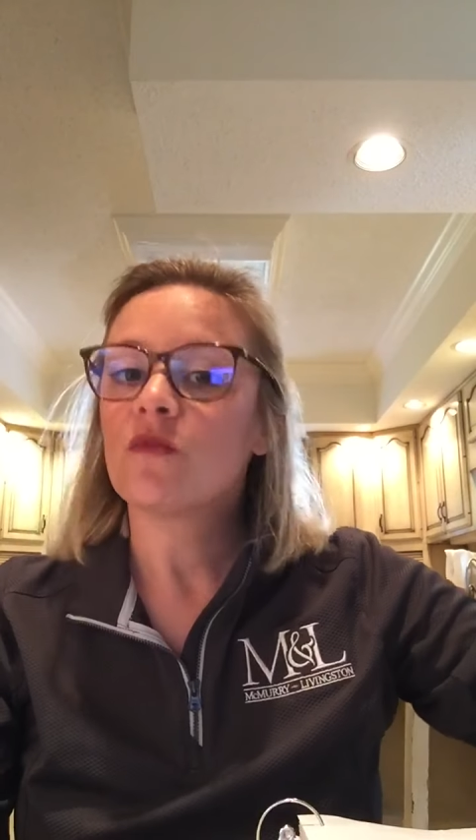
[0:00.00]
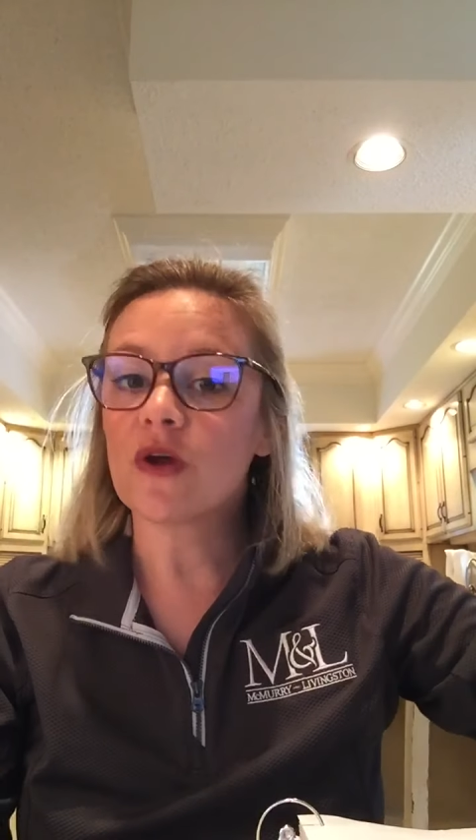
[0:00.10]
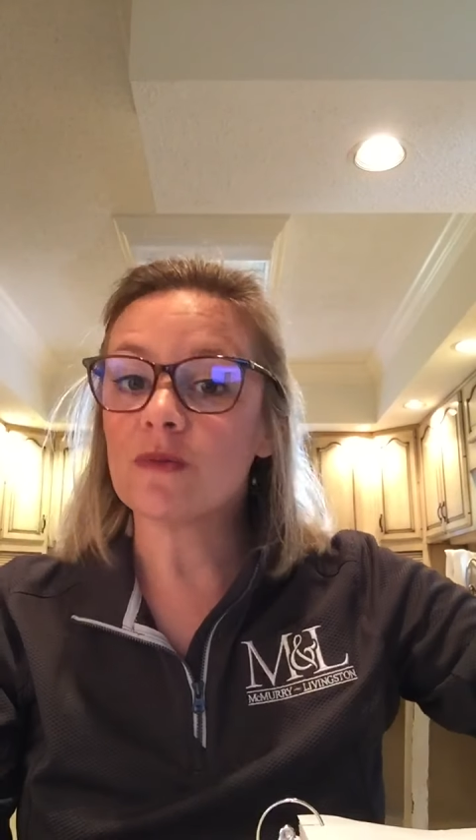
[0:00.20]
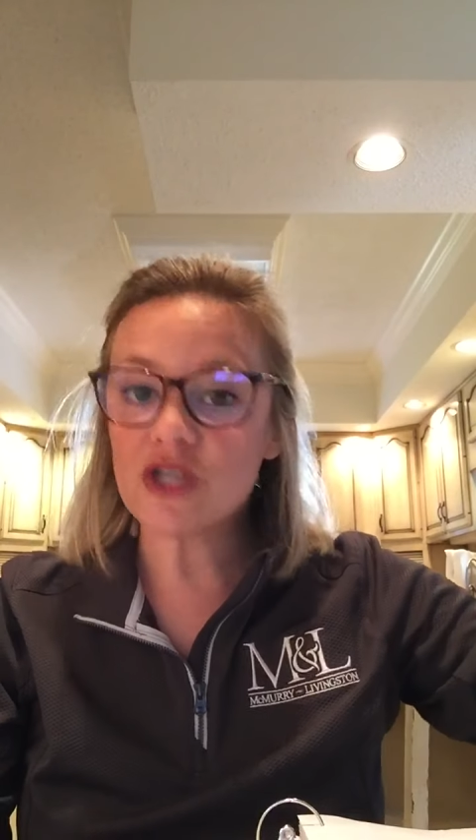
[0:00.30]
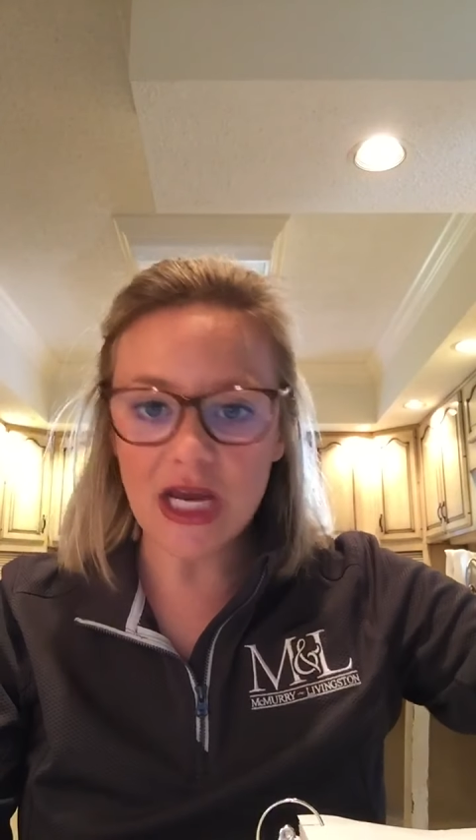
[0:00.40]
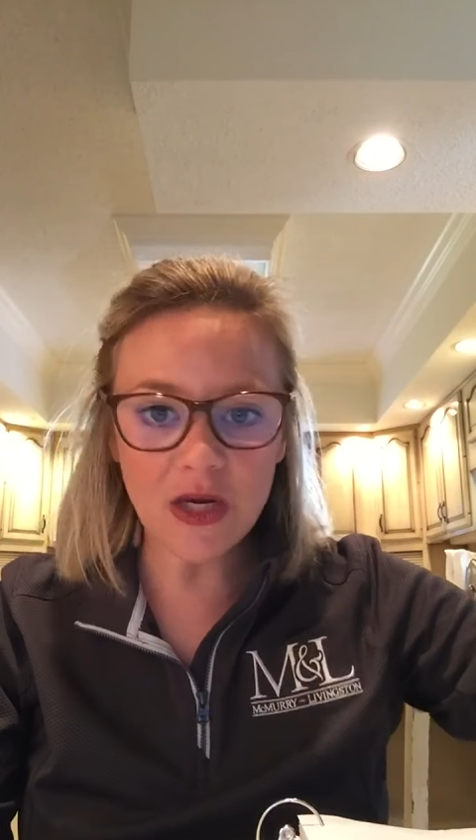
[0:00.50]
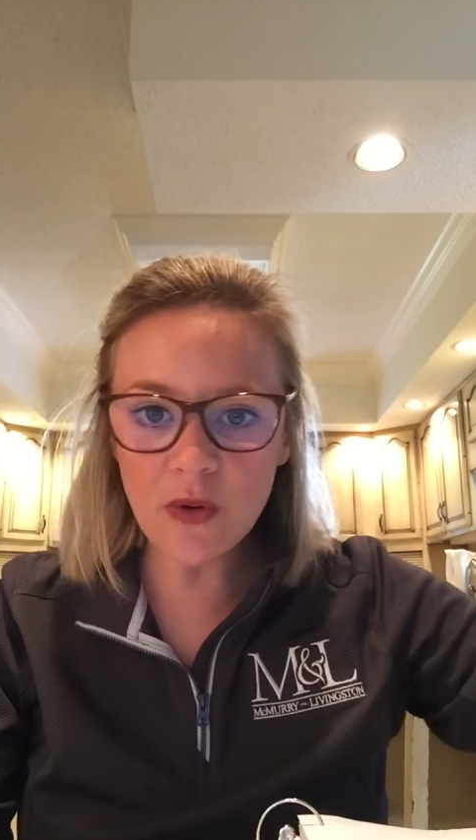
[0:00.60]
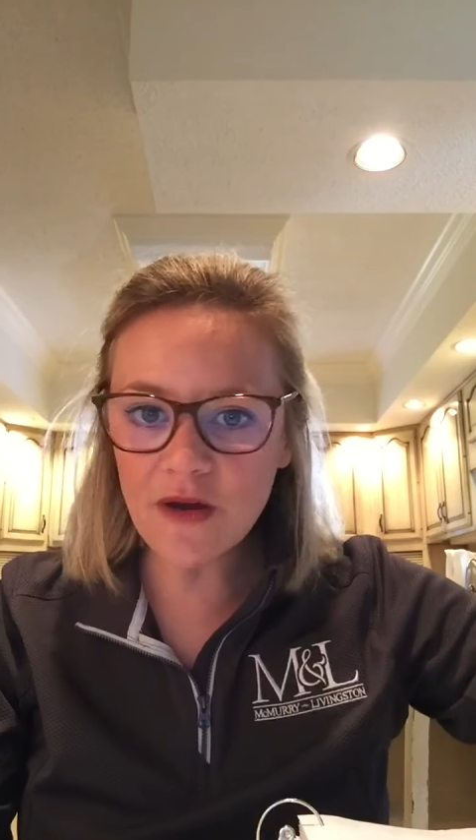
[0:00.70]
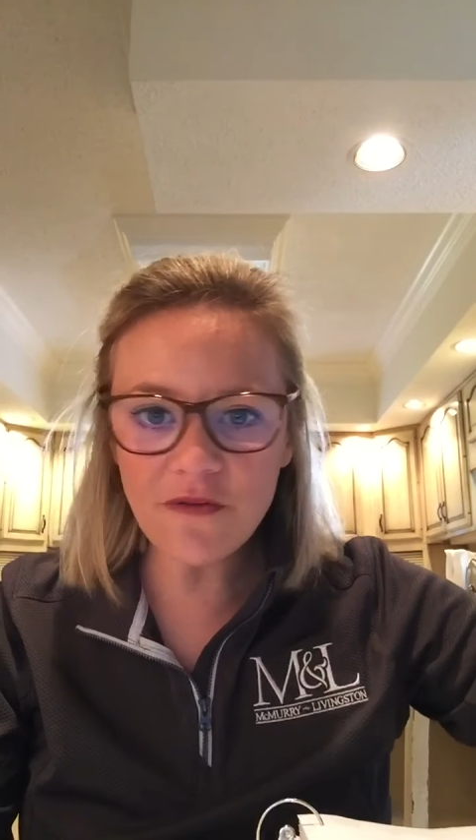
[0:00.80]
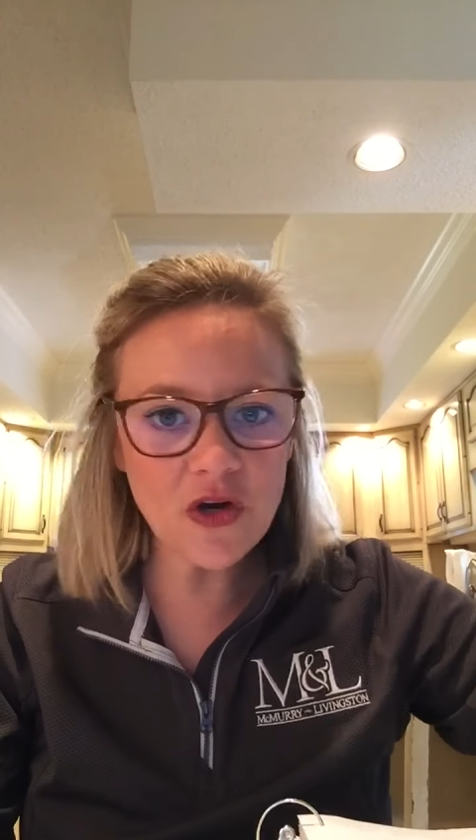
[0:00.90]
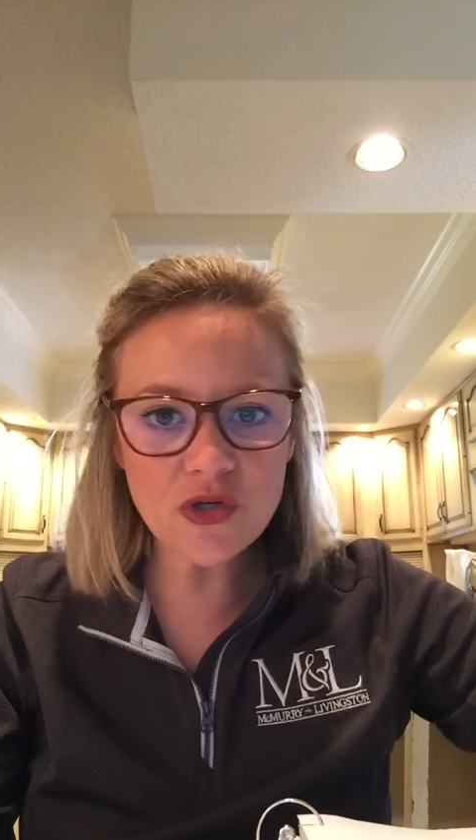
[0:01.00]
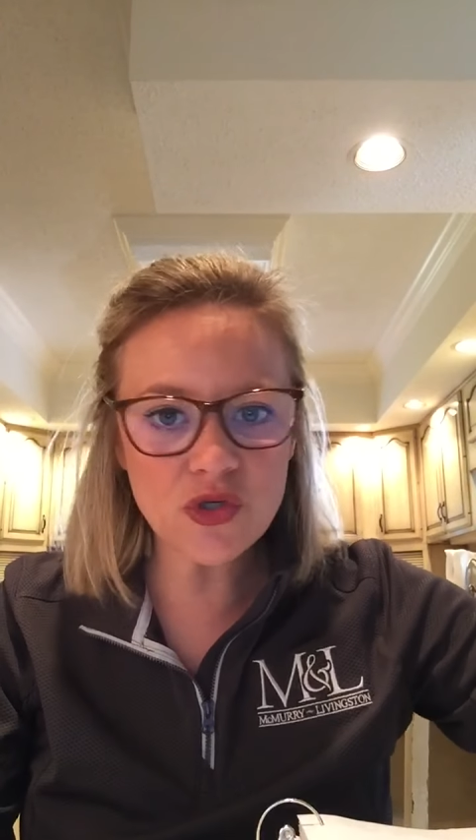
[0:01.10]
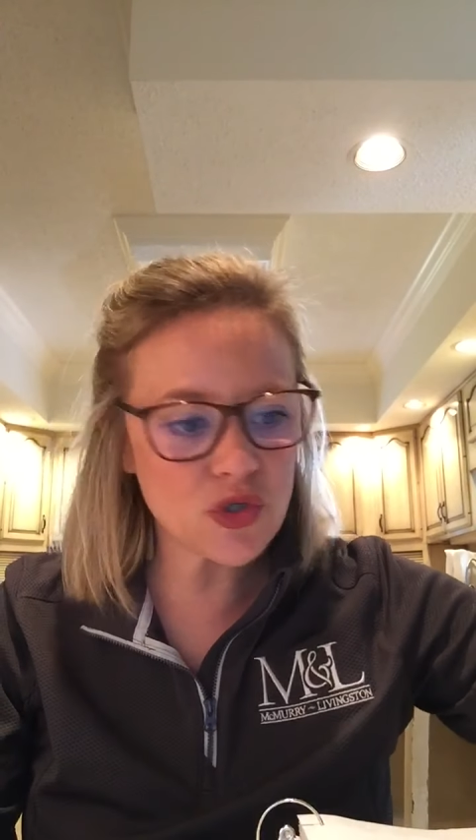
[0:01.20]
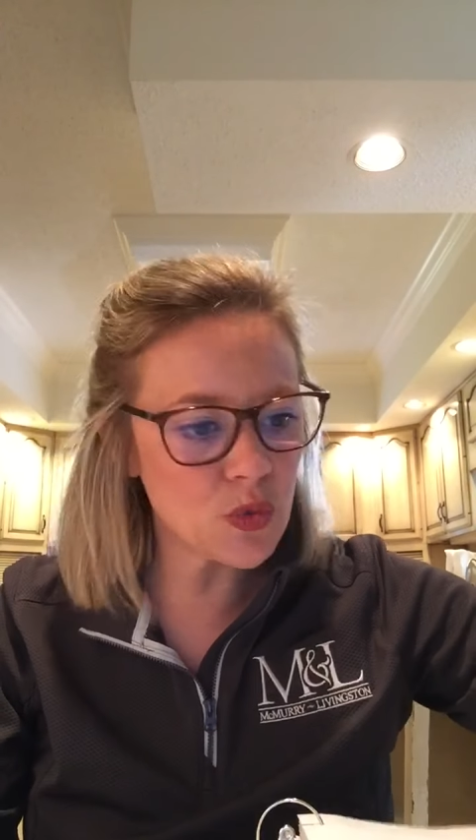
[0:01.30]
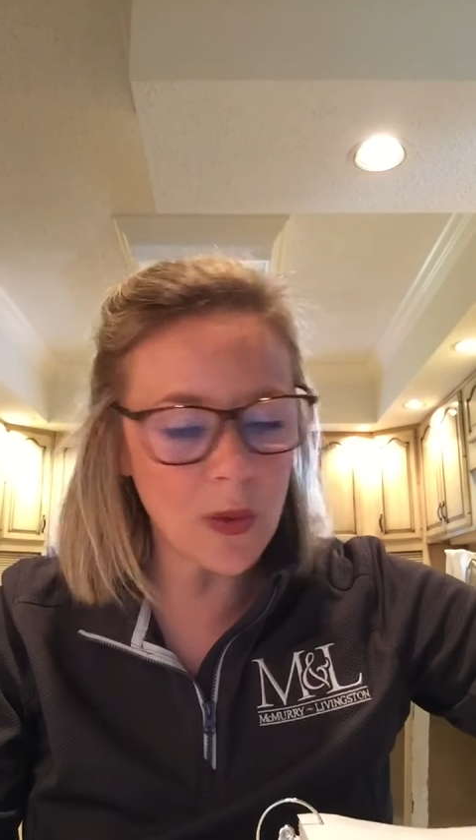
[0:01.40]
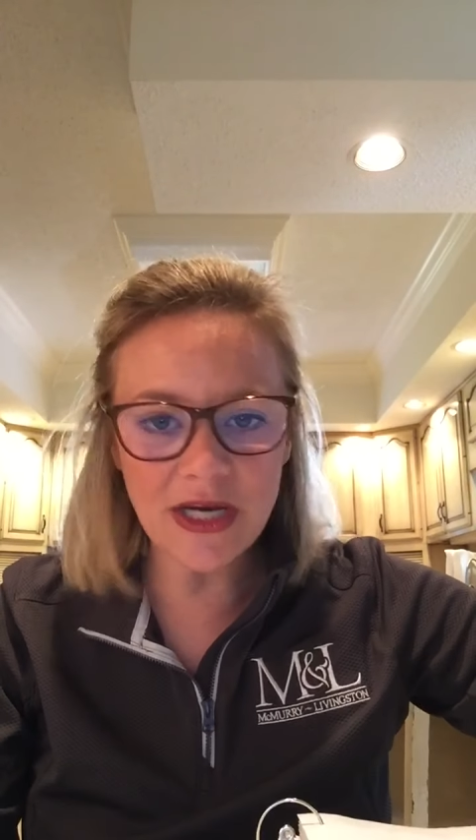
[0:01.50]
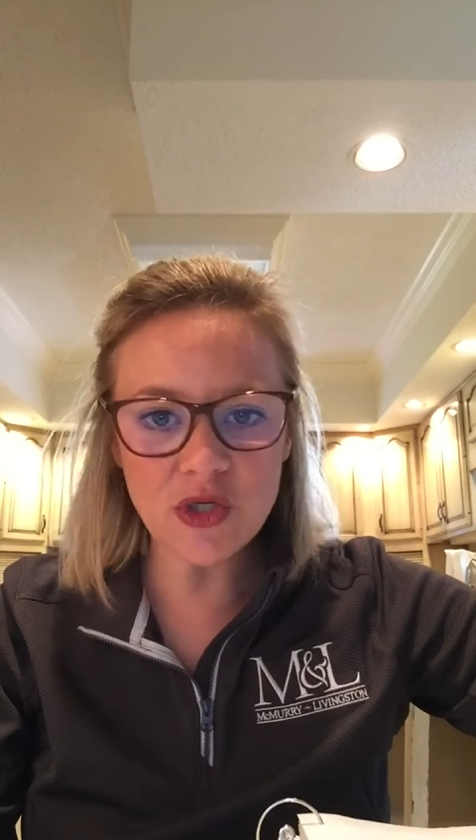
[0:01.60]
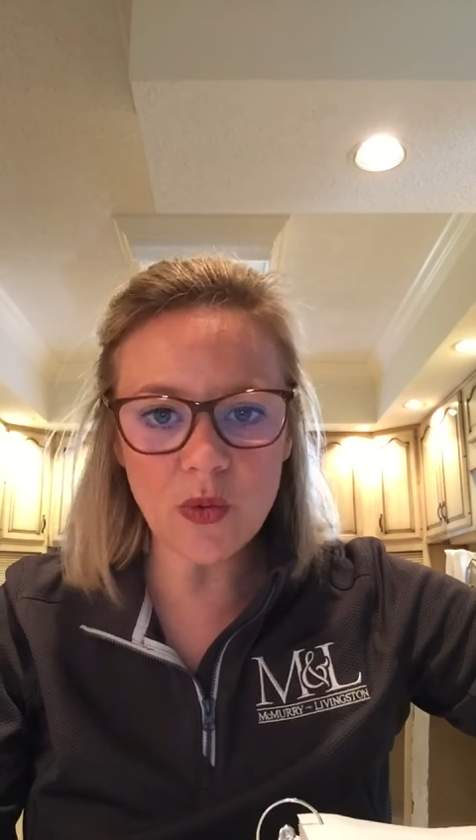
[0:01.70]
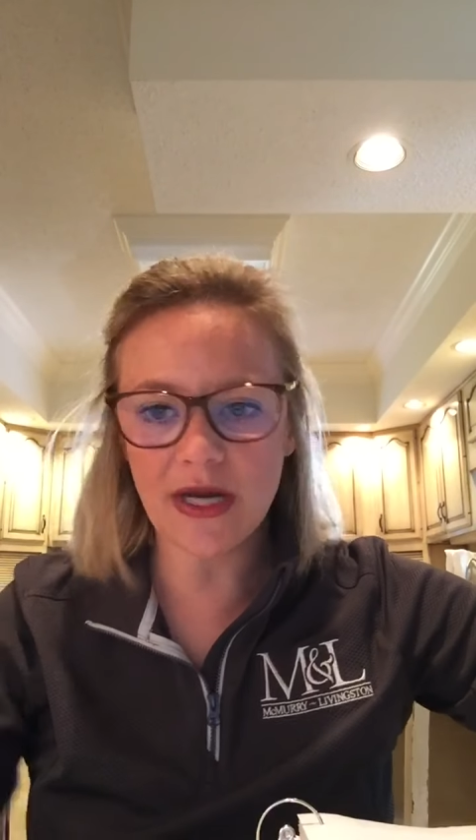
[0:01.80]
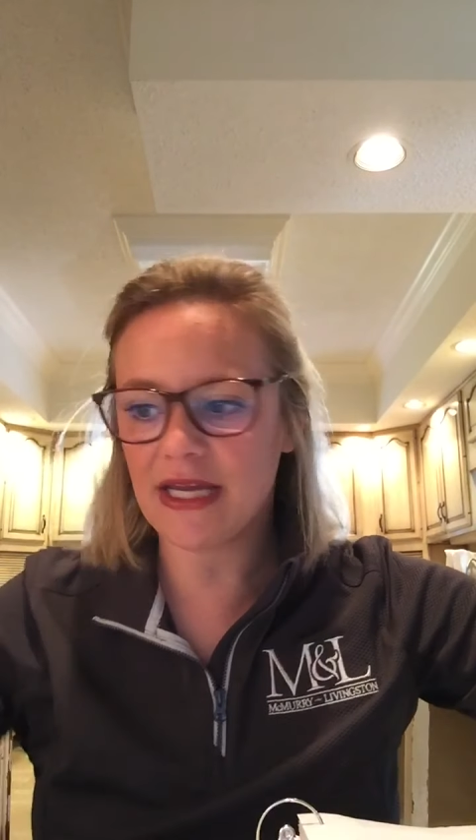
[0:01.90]
from January 1st,
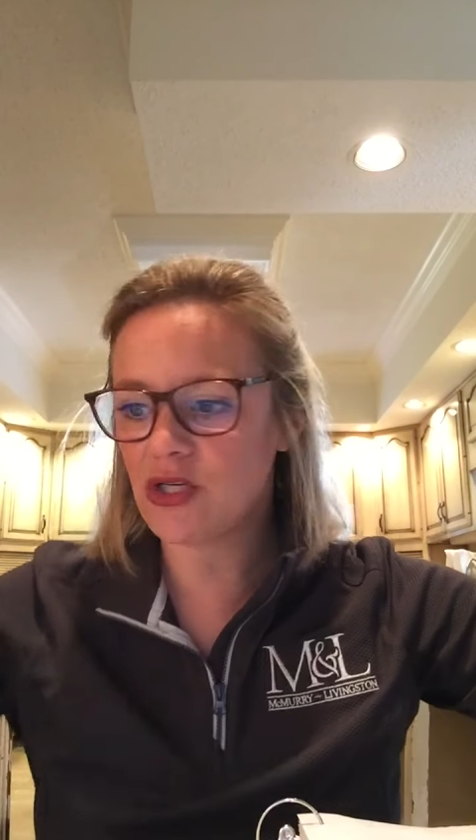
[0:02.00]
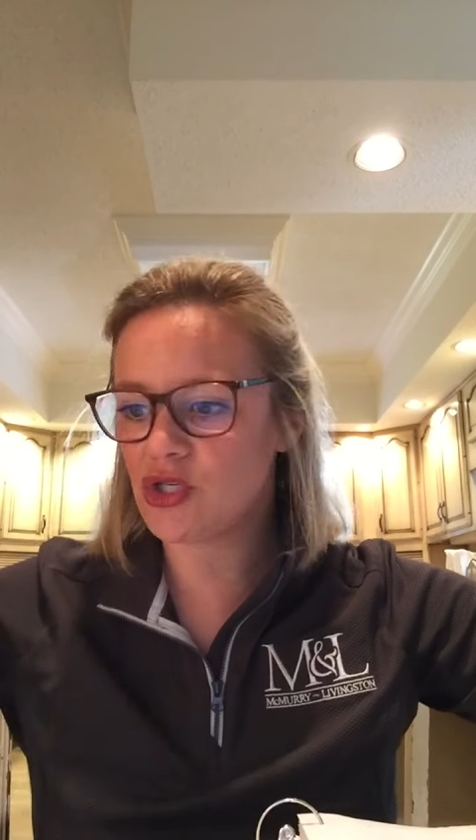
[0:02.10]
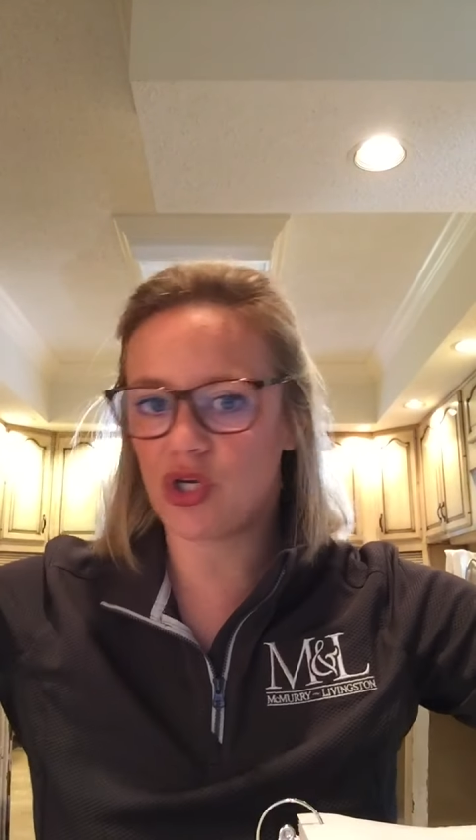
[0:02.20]
2020